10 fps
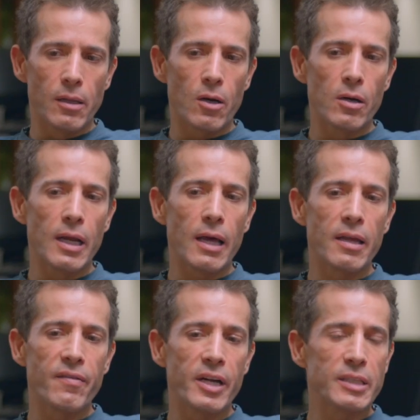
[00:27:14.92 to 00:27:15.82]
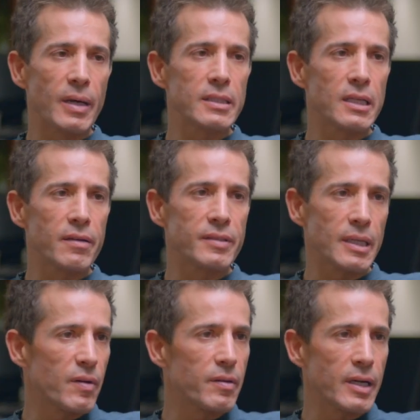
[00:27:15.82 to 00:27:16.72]
Not only are they very expensive,
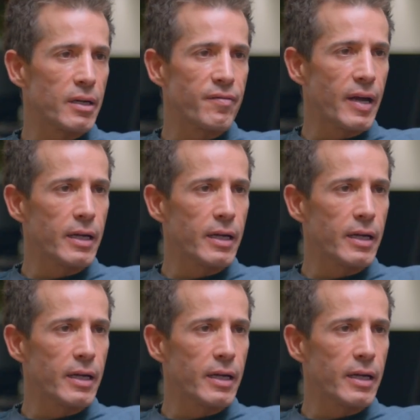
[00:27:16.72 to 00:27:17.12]
some of them are going to